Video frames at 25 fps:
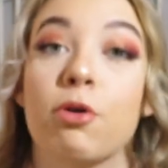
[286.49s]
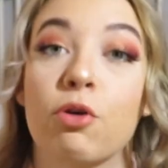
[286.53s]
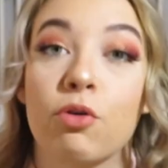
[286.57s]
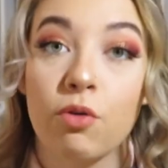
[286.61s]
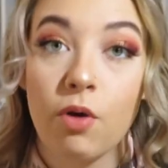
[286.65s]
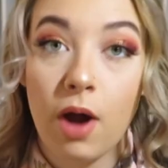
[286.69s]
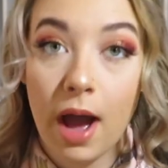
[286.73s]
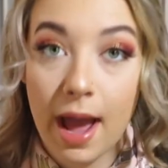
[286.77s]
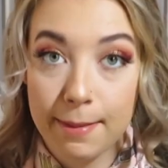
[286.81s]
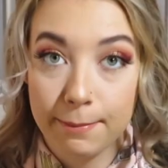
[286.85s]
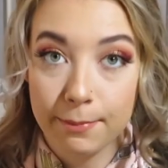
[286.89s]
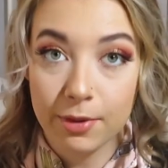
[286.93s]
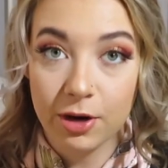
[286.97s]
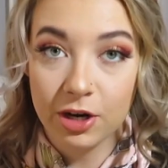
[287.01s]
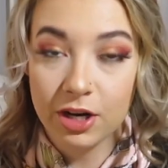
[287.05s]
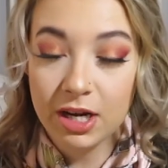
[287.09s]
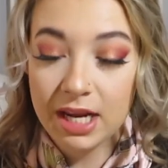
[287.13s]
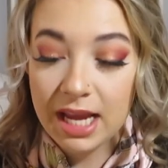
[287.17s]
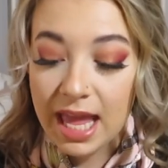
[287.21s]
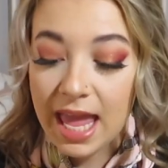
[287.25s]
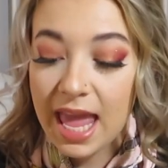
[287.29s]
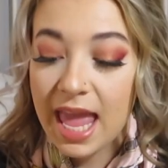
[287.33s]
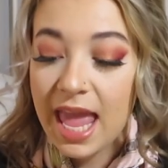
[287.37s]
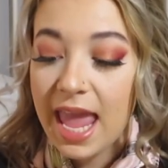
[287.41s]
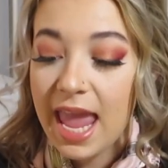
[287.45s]

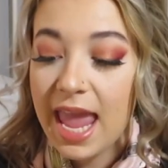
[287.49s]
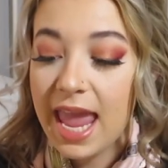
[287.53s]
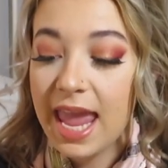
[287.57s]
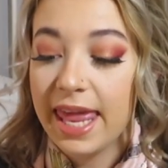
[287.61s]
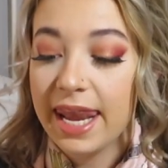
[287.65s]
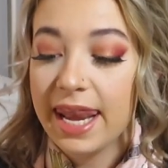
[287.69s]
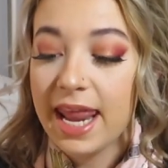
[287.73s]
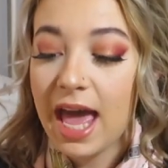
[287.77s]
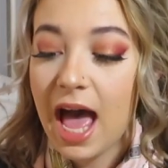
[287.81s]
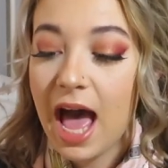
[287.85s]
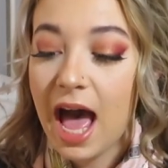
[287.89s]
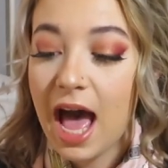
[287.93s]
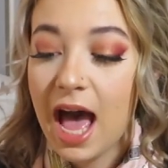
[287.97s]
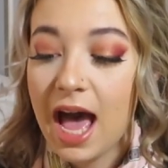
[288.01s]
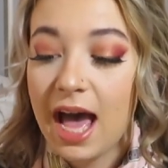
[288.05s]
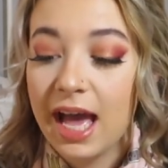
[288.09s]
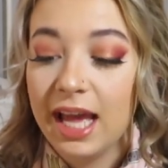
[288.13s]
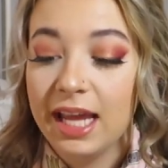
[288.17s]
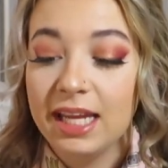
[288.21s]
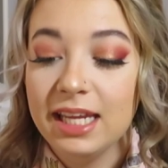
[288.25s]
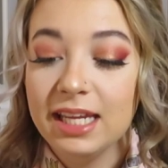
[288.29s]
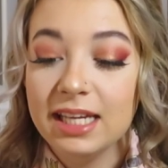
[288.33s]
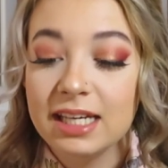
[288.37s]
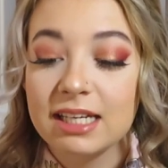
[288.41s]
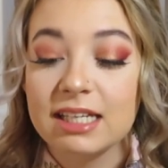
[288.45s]
Primer, and
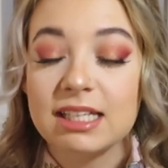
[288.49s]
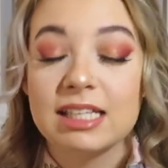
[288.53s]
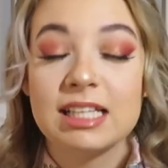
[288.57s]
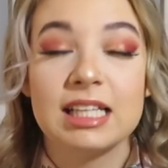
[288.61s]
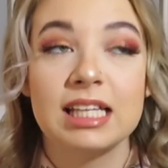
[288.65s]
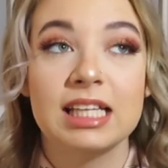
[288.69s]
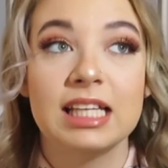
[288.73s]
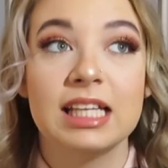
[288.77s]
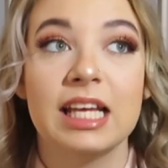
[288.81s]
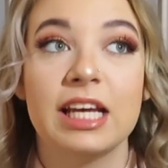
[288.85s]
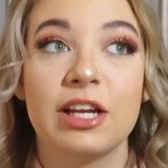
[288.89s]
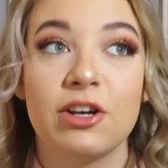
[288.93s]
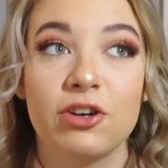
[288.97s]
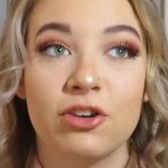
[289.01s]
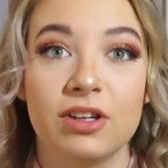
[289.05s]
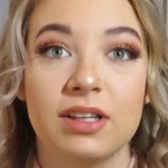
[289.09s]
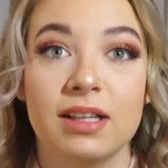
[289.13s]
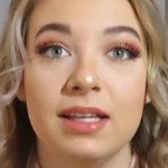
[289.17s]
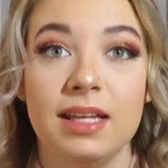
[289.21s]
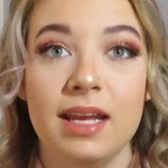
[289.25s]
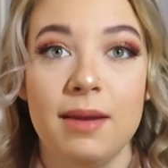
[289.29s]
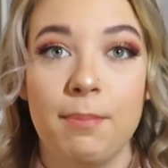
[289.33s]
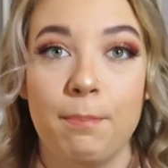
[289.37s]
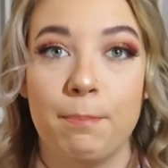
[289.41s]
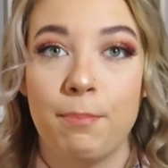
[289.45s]
I
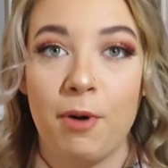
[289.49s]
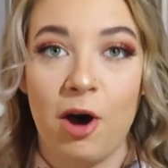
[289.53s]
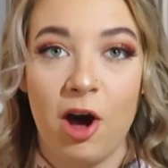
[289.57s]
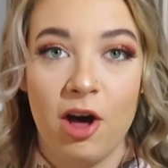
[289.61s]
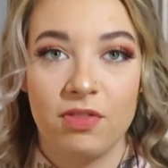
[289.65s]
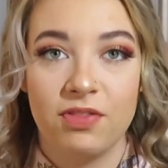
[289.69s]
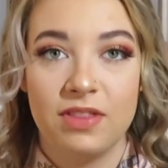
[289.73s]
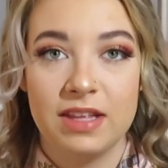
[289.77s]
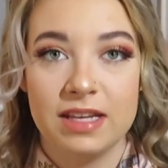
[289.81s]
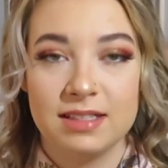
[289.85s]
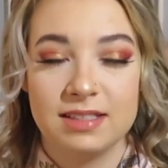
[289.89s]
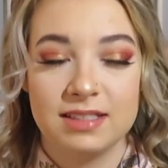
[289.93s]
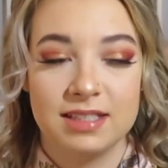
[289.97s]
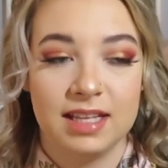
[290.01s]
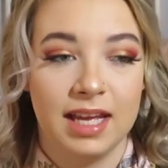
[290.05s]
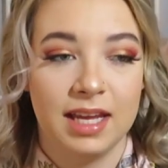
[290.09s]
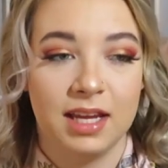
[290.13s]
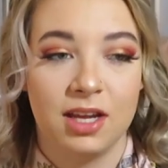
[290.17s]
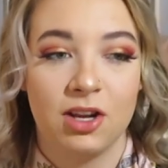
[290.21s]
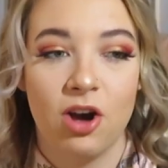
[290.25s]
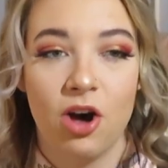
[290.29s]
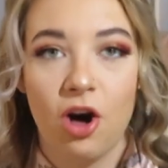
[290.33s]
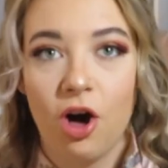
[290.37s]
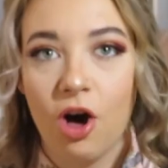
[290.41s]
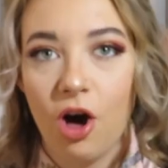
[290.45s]
literally bought this
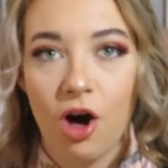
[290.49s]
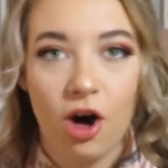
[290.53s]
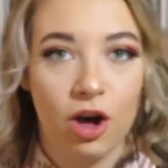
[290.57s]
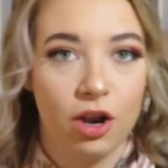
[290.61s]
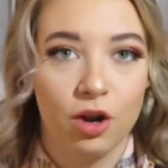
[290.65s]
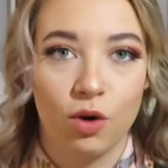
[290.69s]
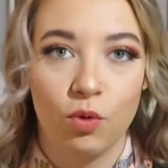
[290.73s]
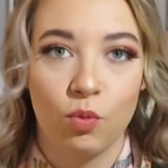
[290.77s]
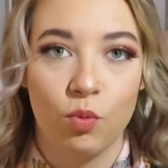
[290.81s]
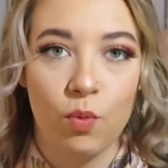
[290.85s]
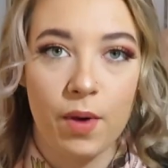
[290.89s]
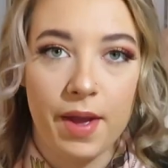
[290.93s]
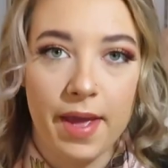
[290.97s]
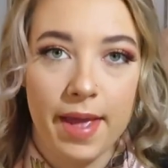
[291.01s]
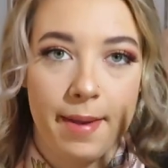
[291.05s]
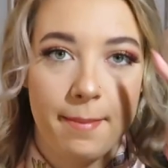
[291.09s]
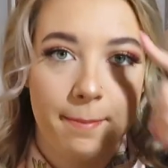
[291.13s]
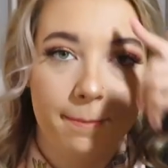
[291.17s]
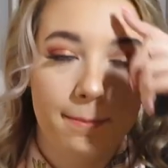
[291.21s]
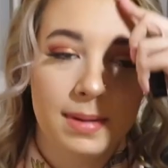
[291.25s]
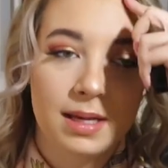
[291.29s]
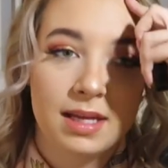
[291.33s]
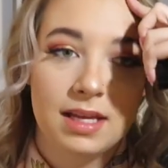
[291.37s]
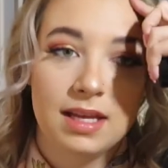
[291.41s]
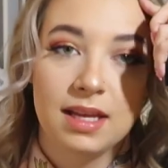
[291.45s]
like on a
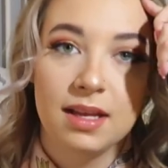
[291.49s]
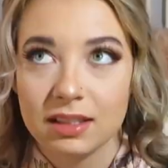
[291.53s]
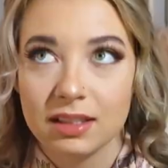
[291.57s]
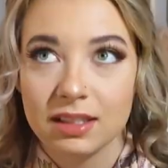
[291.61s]
whim.